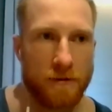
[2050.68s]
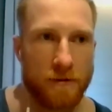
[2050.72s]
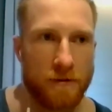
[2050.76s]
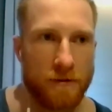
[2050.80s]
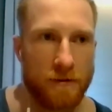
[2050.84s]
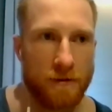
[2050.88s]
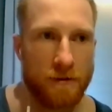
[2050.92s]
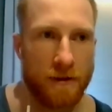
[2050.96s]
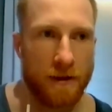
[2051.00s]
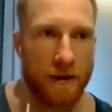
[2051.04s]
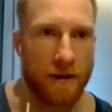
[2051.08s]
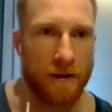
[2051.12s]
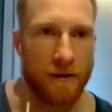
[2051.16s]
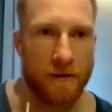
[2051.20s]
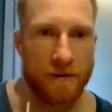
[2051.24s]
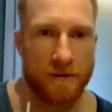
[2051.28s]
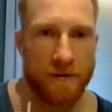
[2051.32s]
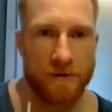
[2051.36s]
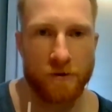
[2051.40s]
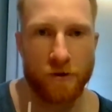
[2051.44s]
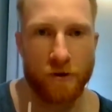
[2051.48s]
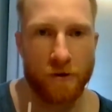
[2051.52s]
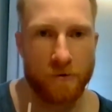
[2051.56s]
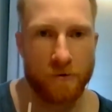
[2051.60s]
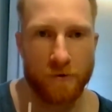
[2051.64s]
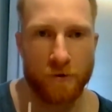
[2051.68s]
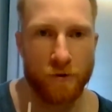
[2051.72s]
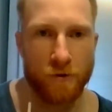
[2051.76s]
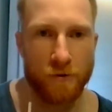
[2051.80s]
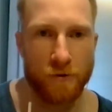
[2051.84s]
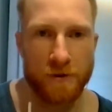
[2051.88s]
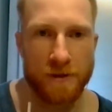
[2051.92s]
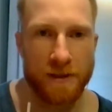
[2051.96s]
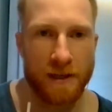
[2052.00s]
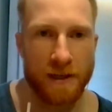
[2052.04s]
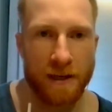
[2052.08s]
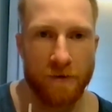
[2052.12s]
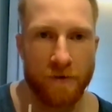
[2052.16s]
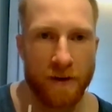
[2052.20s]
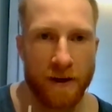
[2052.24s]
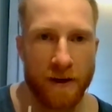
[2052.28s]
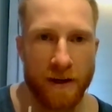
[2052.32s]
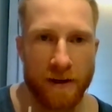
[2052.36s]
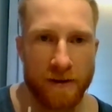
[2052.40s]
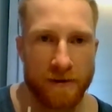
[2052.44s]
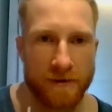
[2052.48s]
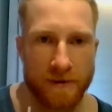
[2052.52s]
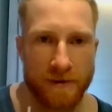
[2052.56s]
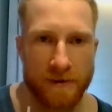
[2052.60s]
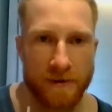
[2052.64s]
it's not good
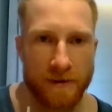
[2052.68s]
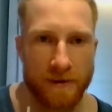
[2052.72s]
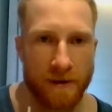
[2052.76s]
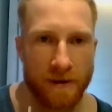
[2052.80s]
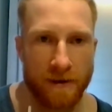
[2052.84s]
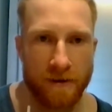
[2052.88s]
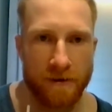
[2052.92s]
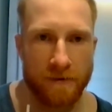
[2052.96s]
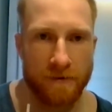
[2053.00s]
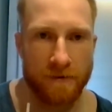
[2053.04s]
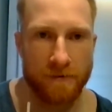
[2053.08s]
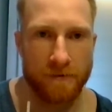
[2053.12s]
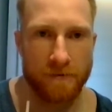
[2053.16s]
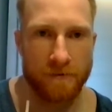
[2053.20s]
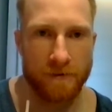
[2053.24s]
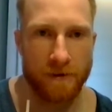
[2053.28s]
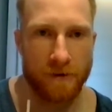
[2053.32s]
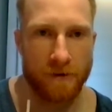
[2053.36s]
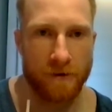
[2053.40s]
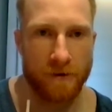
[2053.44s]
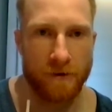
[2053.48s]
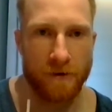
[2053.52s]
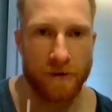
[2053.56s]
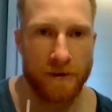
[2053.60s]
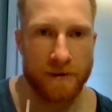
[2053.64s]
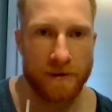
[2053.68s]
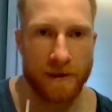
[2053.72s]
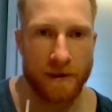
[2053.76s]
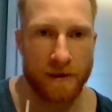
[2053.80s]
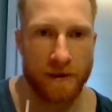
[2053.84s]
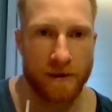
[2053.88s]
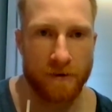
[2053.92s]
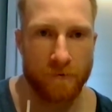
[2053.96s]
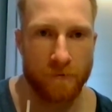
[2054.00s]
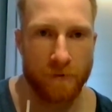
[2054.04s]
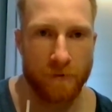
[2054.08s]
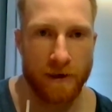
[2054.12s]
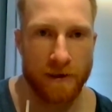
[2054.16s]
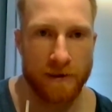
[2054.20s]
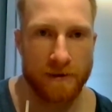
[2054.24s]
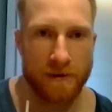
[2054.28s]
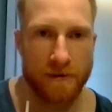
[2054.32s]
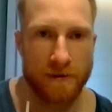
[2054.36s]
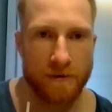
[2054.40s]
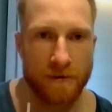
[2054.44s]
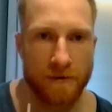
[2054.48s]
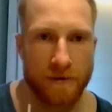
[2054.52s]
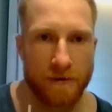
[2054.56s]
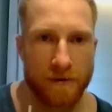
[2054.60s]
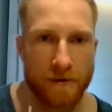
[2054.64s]
TV to see a 30-second
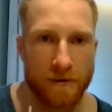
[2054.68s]
rest.